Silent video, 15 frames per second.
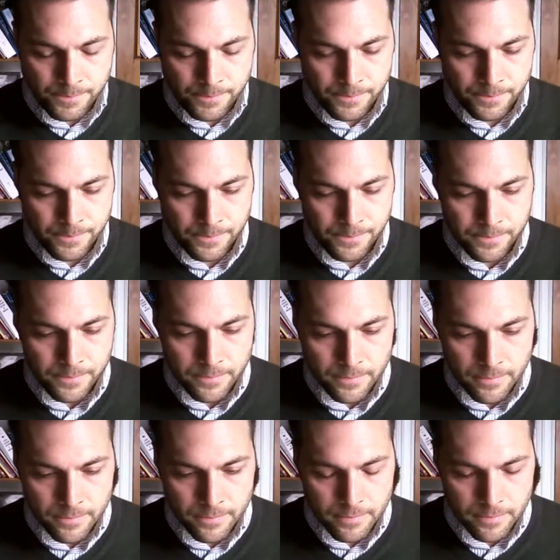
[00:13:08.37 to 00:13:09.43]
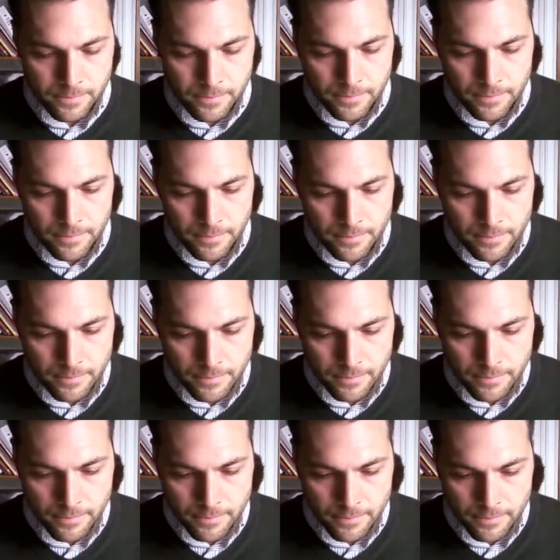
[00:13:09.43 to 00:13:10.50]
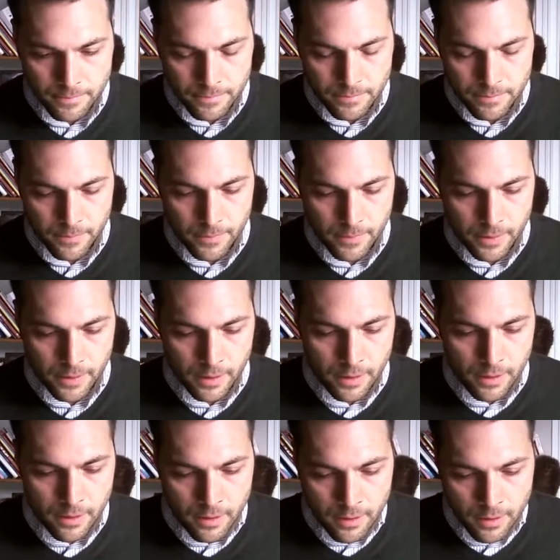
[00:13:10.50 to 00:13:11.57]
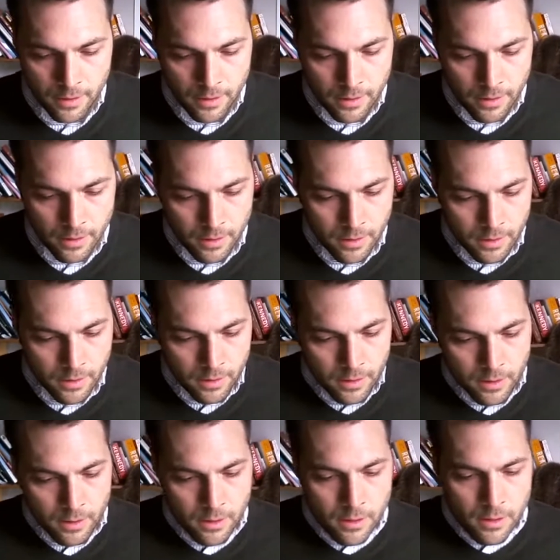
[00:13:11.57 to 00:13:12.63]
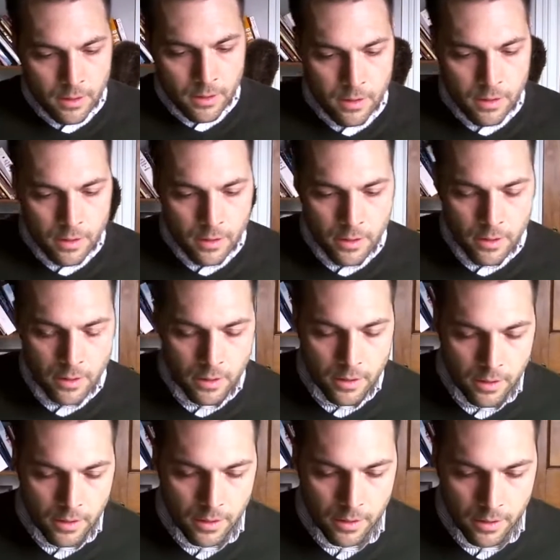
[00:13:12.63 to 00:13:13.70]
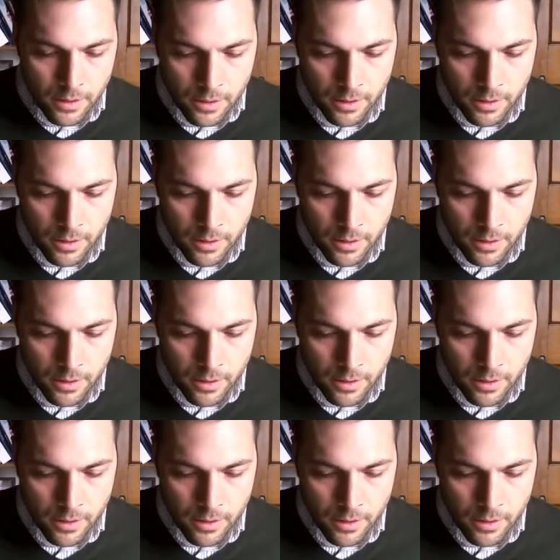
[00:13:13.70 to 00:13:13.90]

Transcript: Nobody speaks.